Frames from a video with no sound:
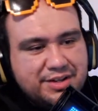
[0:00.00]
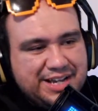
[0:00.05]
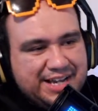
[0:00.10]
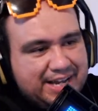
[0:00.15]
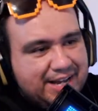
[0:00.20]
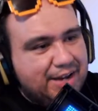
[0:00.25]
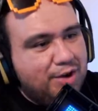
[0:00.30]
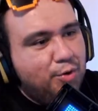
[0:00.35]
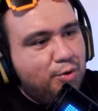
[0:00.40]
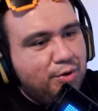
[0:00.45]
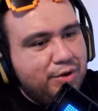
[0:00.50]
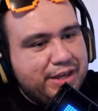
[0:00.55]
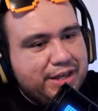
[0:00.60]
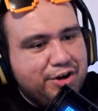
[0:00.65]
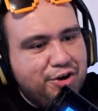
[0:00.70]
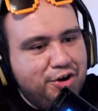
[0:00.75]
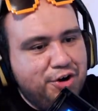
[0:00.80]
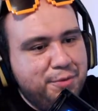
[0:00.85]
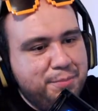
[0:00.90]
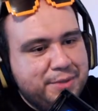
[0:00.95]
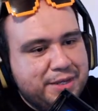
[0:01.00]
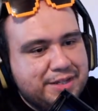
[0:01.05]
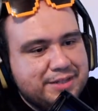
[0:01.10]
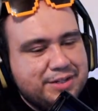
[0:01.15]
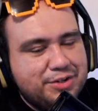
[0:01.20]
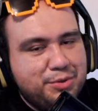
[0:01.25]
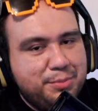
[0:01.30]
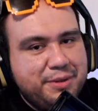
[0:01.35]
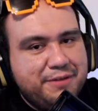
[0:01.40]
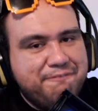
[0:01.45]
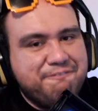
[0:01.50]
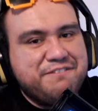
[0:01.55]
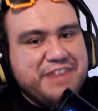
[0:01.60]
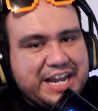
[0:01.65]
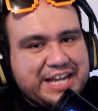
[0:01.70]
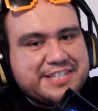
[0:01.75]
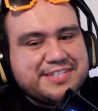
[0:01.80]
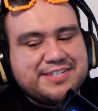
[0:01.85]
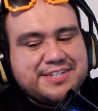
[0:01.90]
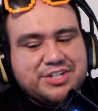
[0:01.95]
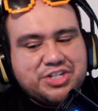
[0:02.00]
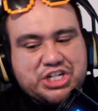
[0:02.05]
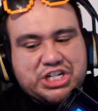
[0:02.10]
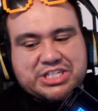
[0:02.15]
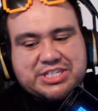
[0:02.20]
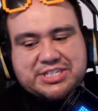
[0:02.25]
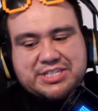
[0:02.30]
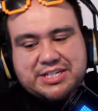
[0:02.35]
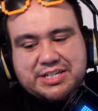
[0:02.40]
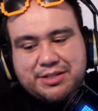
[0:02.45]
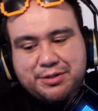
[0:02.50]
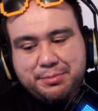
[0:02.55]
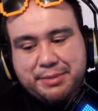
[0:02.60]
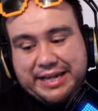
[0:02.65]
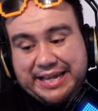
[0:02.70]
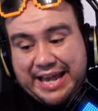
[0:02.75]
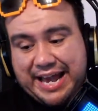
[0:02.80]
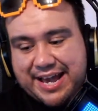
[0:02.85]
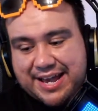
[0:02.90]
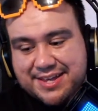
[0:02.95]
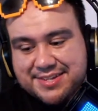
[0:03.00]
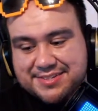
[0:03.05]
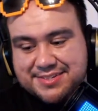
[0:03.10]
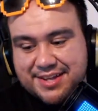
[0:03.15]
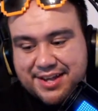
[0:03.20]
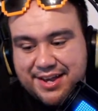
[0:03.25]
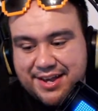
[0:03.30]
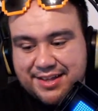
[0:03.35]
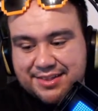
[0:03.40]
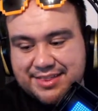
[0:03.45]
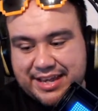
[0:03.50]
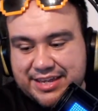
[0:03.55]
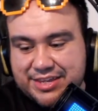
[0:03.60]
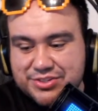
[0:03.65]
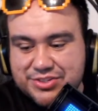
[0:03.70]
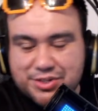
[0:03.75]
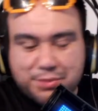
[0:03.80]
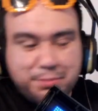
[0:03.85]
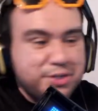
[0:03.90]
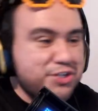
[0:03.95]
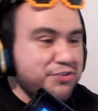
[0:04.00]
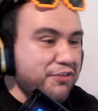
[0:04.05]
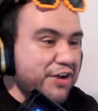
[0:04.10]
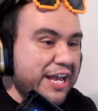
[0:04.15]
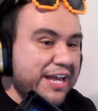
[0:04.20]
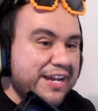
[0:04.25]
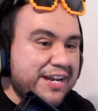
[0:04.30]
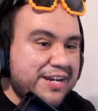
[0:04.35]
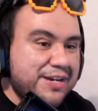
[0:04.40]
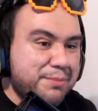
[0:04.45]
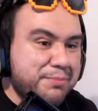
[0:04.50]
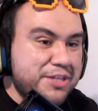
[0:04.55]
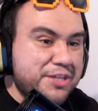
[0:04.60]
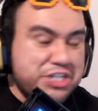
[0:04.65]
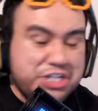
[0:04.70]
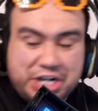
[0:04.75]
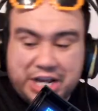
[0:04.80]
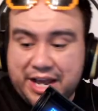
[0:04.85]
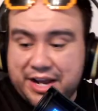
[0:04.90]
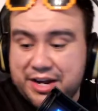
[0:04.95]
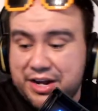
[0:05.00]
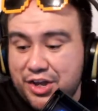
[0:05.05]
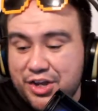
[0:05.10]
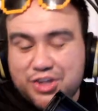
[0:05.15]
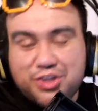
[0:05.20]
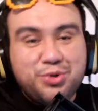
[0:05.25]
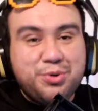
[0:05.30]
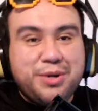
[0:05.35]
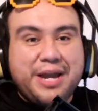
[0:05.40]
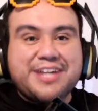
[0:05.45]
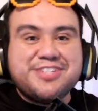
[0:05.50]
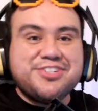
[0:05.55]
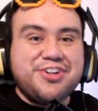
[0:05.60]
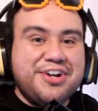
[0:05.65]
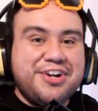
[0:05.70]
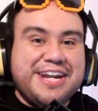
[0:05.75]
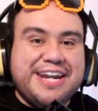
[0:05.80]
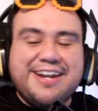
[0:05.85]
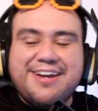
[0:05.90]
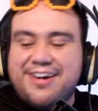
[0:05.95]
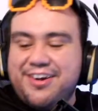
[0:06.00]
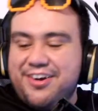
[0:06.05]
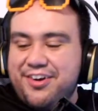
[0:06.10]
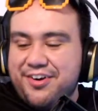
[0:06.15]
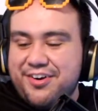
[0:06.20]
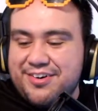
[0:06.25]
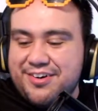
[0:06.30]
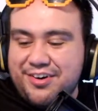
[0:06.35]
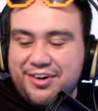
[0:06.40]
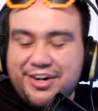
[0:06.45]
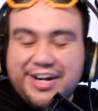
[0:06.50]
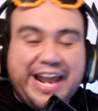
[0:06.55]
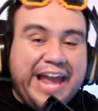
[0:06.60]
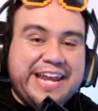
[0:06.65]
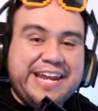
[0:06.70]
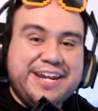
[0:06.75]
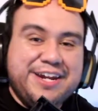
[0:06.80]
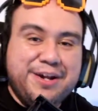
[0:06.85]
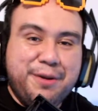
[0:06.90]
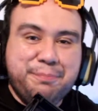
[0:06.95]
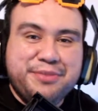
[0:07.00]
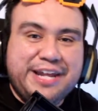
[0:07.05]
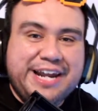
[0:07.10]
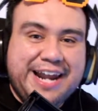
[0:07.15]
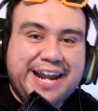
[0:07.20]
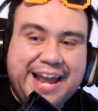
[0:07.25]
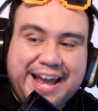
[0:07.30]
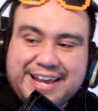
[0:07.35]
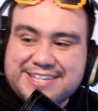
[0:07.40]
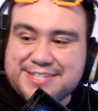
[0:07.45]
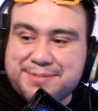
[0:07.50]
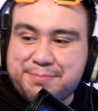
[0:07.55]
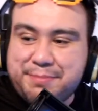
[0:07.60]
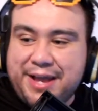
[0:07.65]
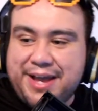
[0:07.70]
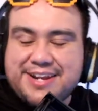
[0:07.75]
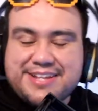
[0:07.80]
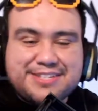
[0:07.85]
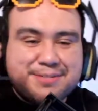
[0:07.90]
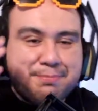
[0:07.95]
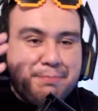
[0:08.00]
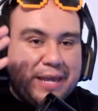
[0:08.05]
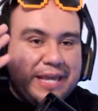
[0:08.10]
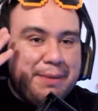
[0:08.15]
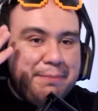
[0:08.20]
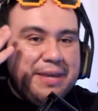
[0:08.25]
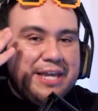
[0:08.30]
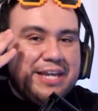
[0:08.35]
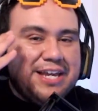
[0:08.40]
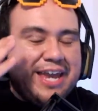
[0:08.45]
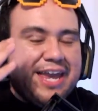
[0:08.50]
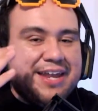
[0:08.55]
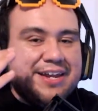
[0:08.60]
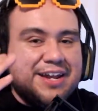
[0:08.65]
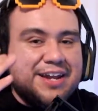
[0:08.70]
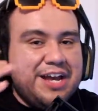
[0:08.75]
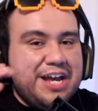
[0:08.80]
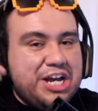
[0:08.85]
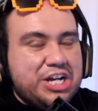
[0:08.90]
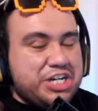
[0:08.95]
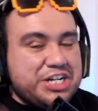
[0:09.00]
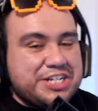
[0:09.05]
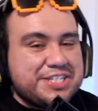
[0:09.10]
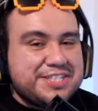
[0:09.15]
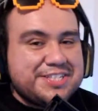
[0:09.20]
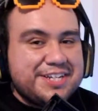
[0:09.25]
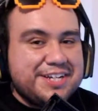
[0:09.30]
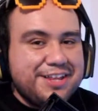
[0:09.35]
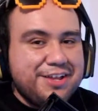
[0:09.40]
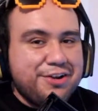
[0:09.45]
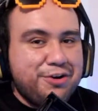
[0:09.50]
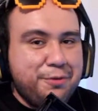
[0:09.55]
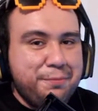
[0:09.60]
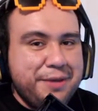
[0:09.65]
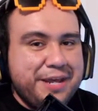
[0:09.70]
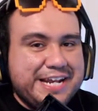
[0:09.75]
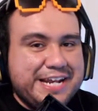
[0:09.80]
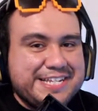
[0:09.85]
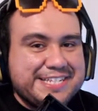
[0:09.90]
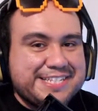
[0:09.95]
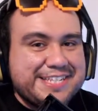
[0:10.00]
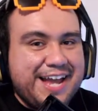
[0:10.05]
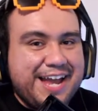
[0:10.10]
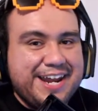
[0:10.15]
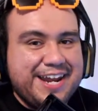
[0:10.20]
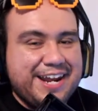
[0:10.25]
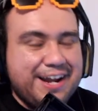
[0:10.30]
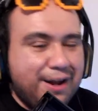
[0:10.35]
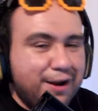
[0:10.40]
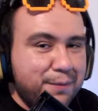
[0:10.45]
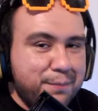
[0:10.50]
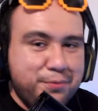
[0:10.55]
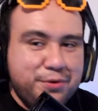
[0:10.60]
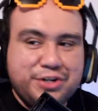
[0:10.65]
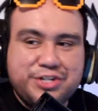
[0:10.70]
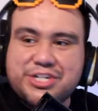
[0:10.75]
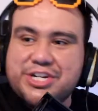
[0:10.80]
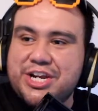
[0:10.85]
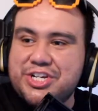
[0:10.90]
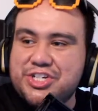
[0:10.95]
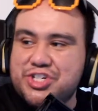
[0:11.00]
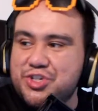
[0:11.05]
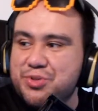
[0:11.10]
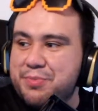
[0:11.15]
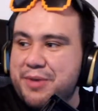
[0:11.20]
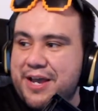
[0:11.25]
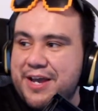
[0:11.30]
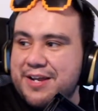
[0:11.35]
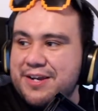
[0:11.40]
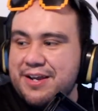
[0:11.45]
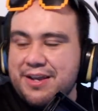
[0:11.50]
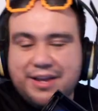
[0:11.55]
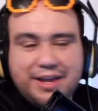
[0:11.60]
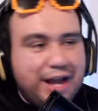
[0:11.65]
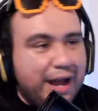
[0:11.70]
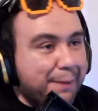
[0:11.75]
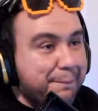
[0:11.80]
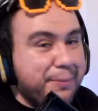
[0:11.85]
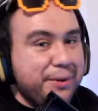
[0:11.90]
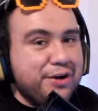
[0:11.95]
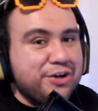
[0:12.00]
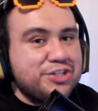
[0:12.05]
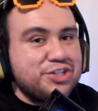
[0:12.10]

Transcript: Ow, it hurt me a little bit flexing, just a little bit. Guys, thank you so much for hitting up the chat. You guys are lighting up the likes, man. It's making me get just a little bit excited. I appreciate you, man. I better